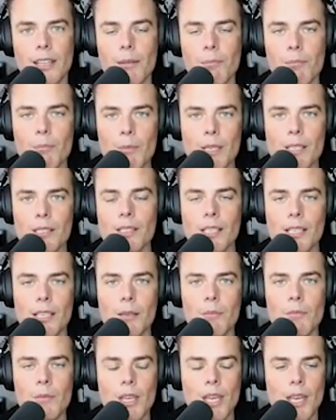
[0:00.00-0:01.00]
They miss
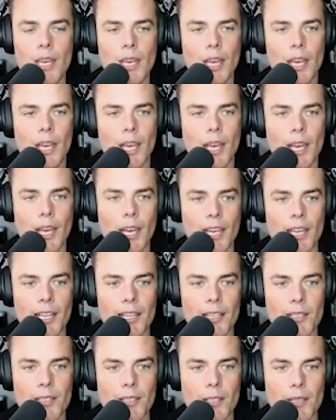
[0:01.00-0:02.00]
him,
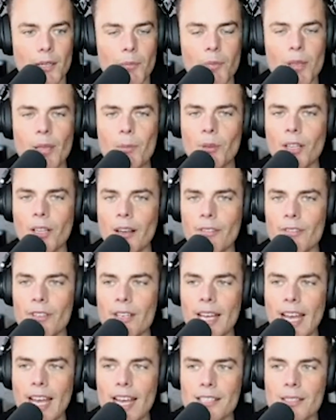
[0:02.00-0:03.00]
and people
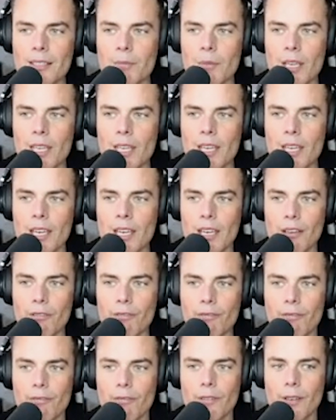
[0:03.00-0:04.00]
often ask me
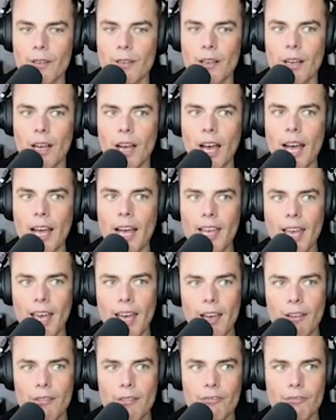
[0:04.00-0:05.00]
if I
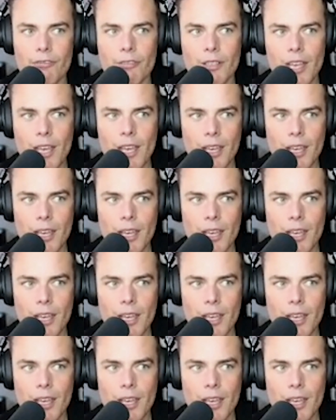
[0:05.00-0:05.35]
have